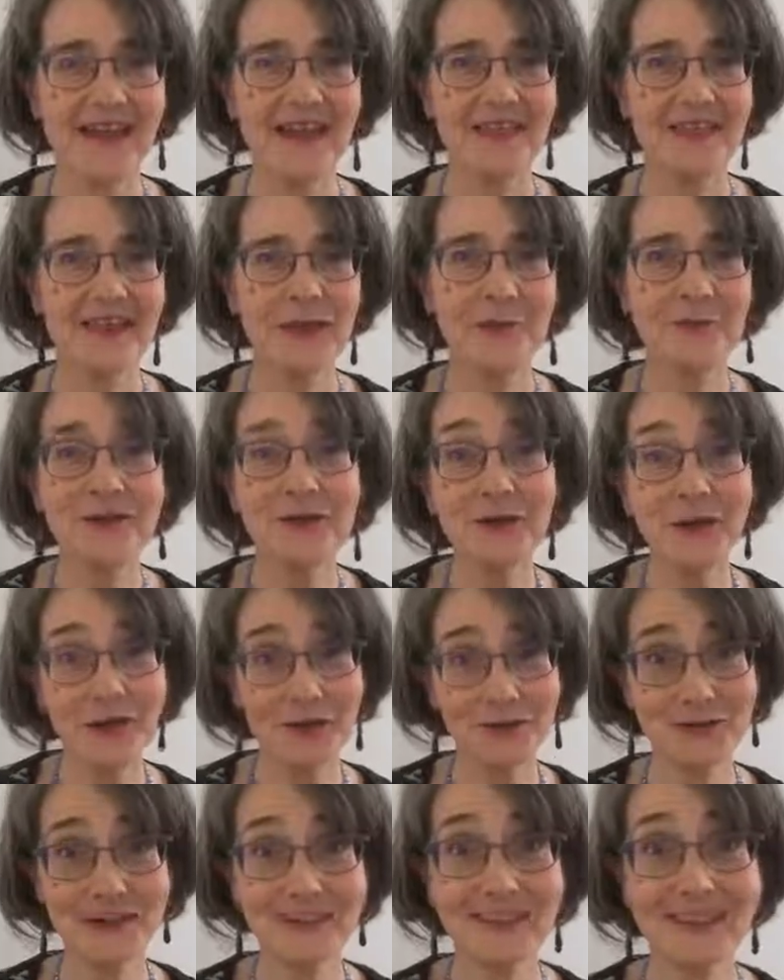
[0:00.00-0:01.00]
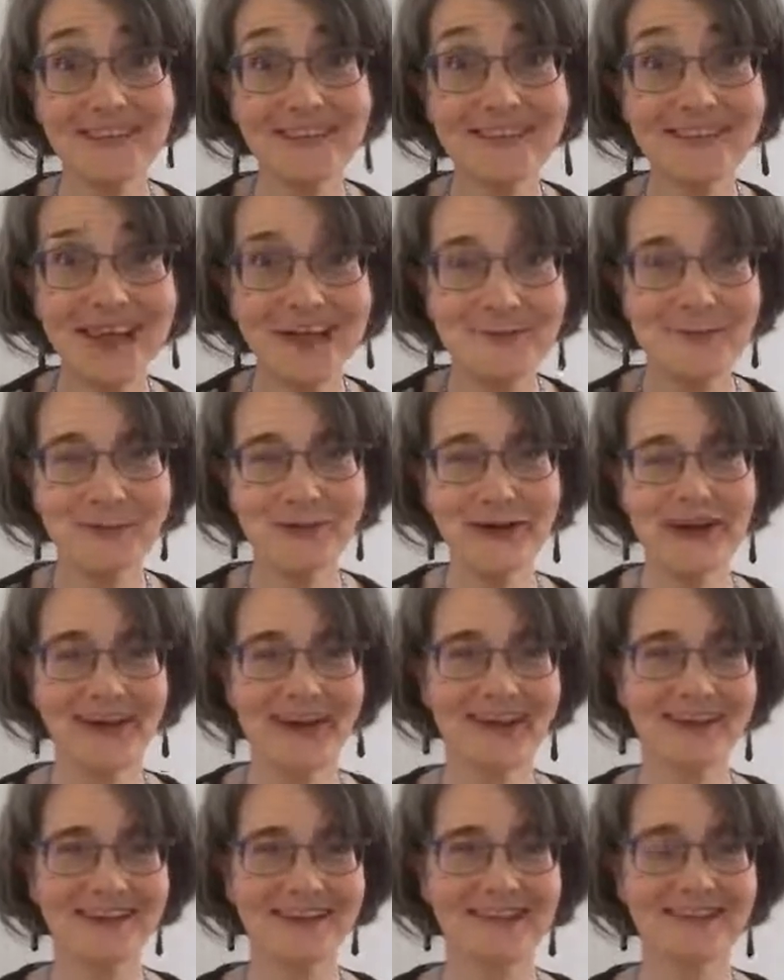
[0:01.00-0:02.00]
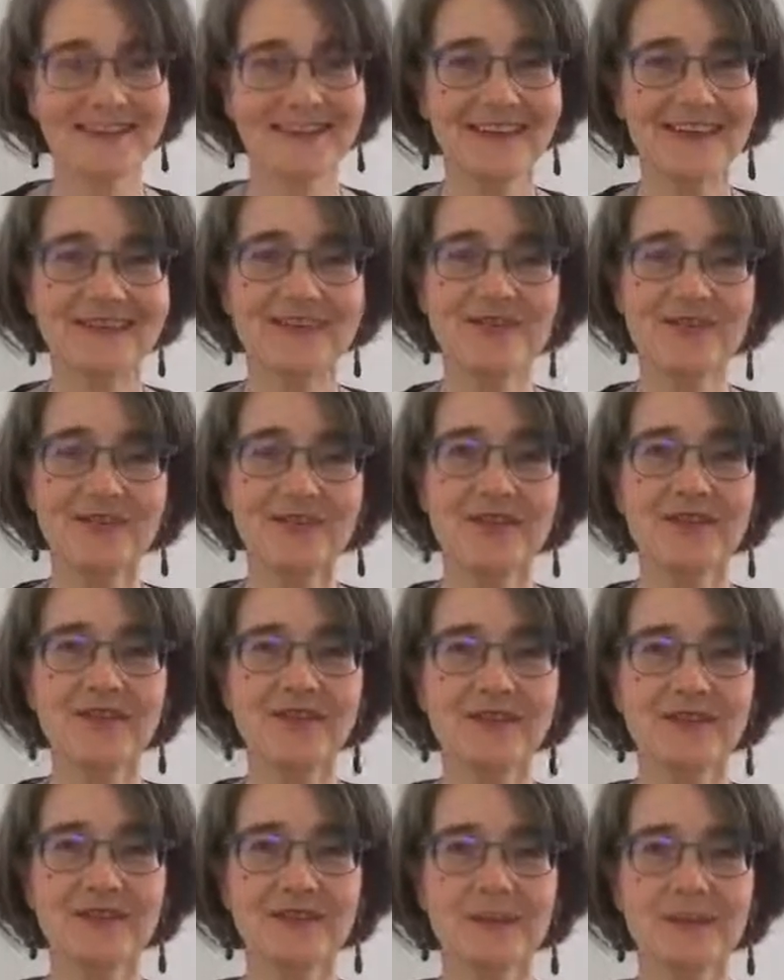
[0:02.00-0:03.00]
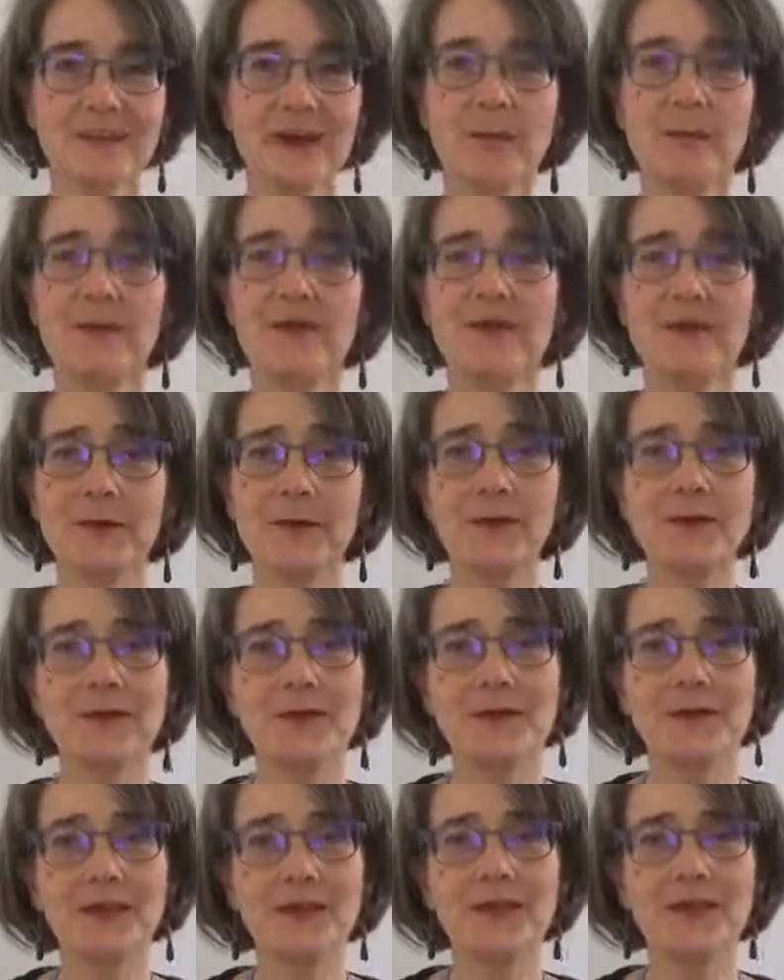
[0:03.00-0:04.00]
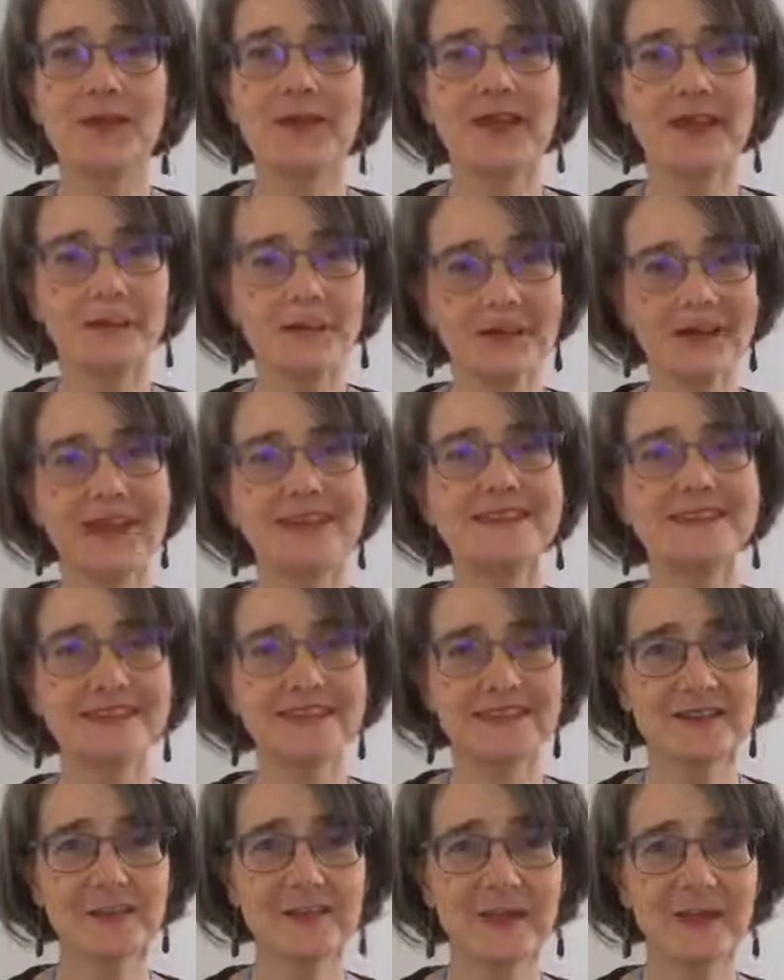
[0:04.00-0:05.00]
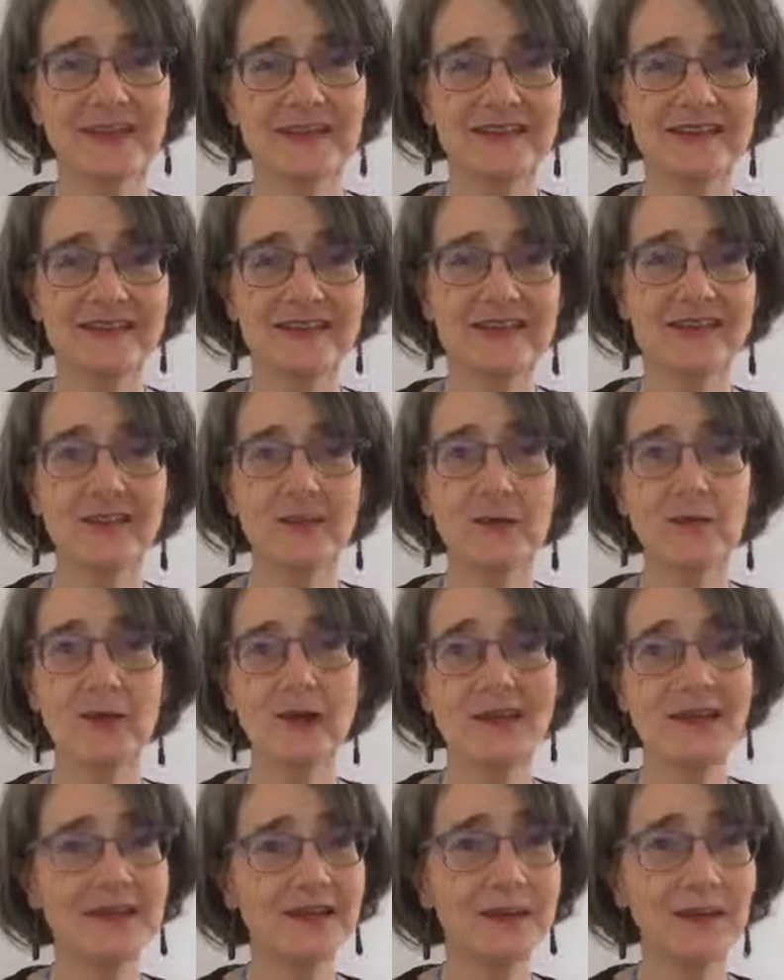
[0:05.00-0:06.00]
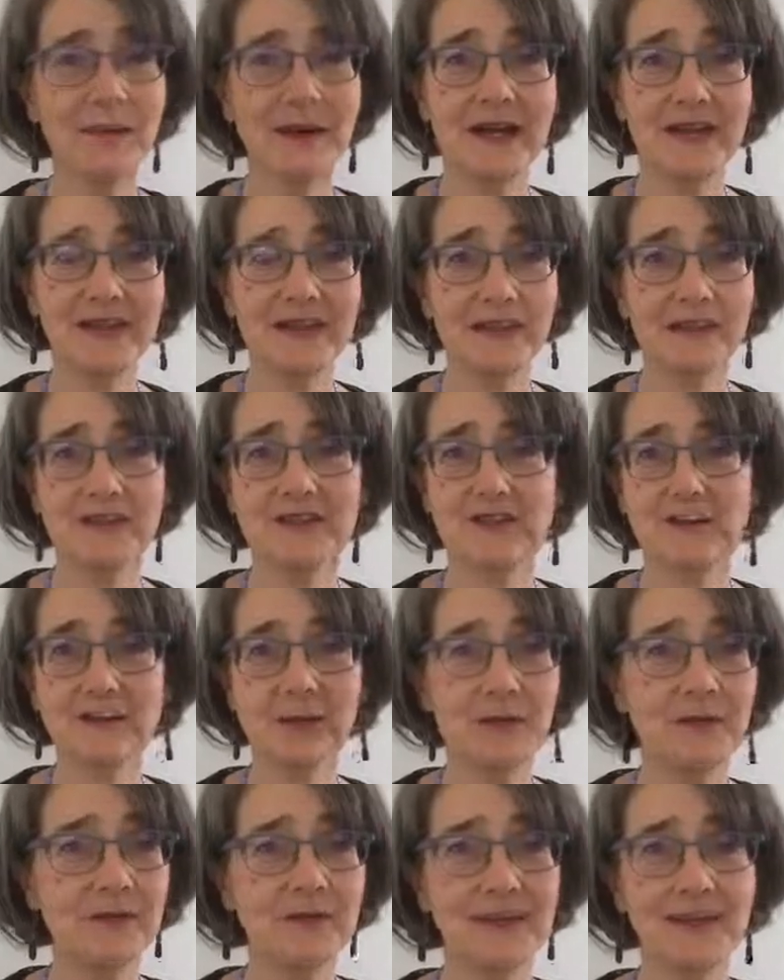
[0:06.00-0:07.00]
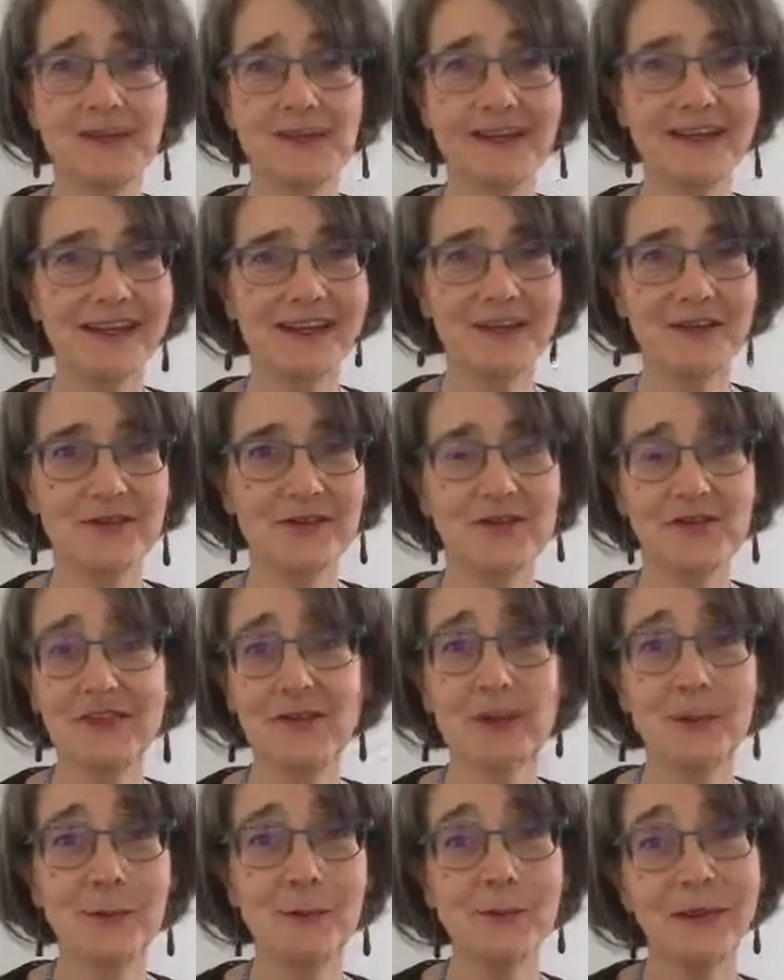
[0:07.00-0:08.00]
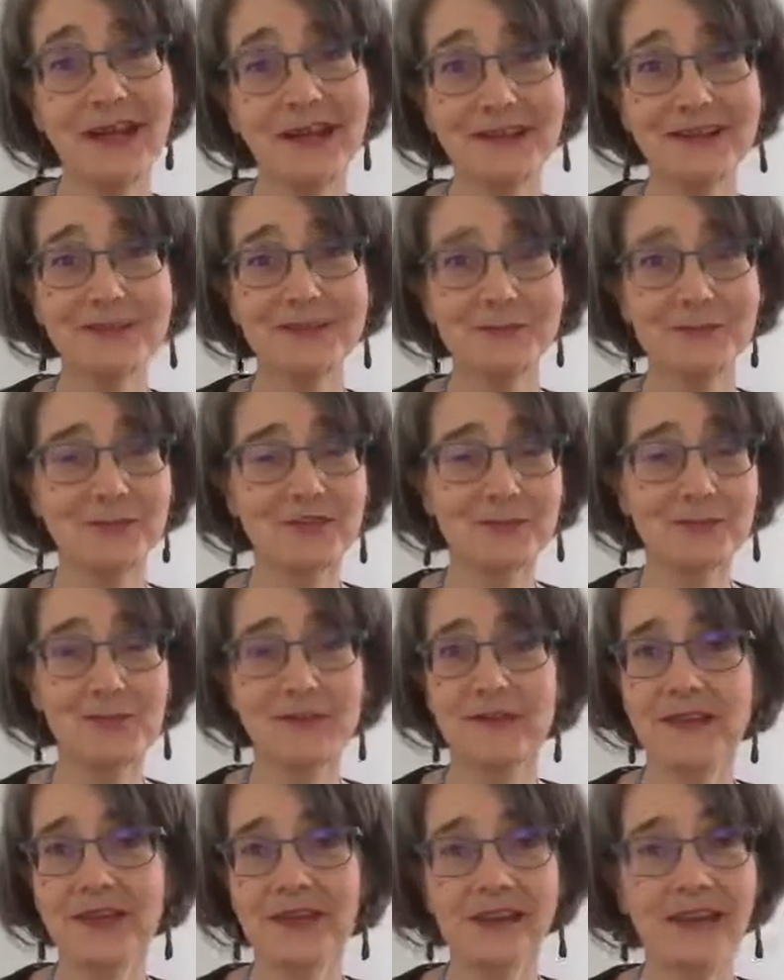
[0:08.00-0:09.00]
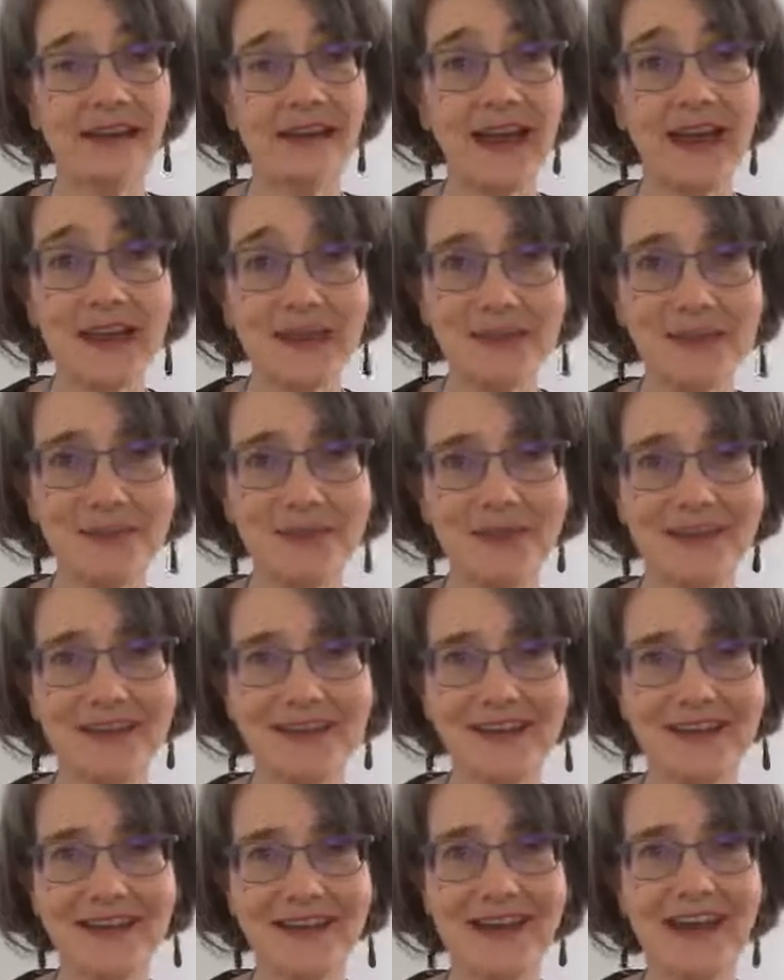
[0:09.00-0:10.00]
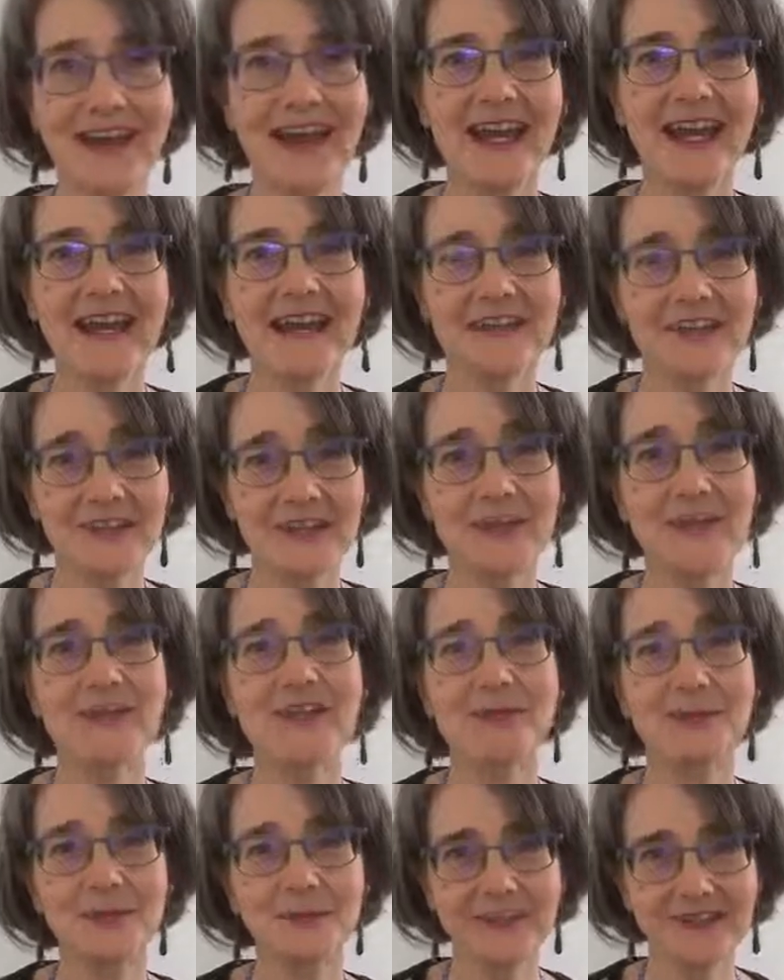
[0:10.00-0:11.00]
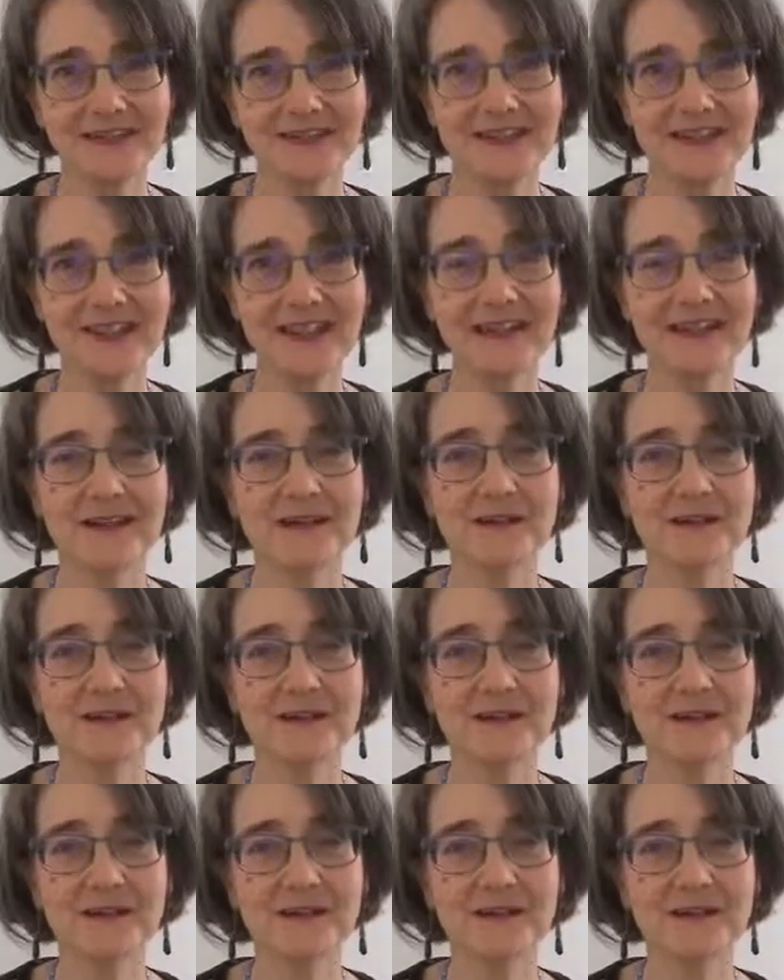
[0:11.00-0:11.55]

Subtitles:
there'll be not only the setback that's in front of them, but they'll be anticipating that the way they're about to respond, that they kind of feel compelled to respond, they can't help it, is going to be